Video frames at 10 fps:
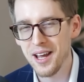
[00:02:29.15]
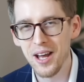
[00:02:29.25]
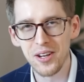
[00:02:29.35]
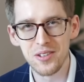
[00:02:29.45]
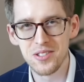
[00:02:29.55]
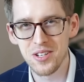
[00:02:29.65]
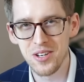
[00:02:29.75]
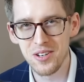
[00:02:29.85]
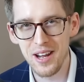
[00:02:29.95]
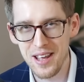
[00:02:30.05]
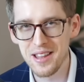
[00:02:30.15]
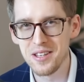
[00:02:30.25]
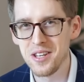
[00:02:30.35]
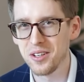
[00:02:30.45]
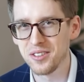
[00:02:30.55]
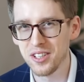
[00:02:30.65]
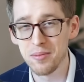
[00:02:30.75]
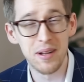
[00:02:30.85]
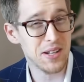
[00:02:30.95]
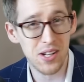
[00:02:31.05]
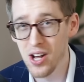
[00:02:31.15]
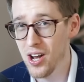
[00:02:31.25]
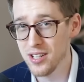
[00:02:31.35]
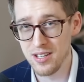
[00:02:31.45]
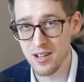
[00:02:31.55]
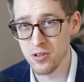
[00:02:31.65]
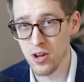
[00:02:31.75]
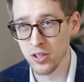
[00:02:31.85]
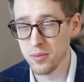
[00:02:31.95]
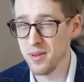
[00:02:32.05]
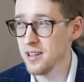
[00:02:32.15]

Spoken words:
a concern in the near term and not in the long term.